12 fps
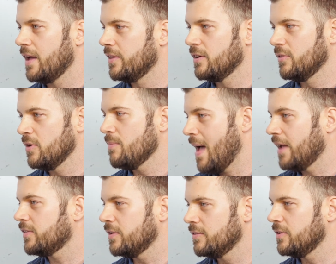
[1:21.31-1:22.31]
They're
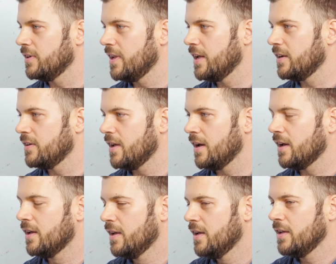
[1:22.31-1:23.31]
massive, and
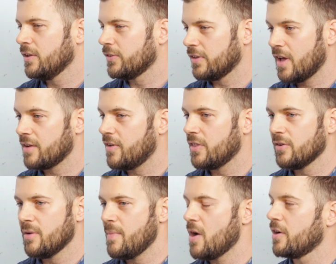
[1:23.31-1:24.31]
there's a lot of
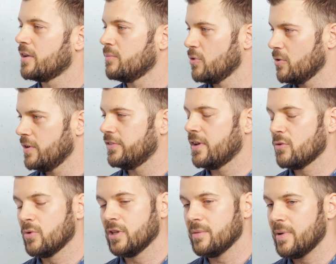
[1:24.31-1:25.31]
other American breweries that are
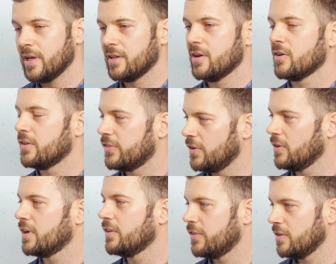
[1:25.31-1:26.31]
really big that are still
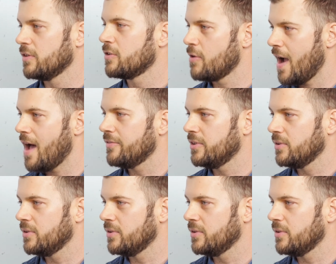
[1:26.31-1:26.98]
considered craft,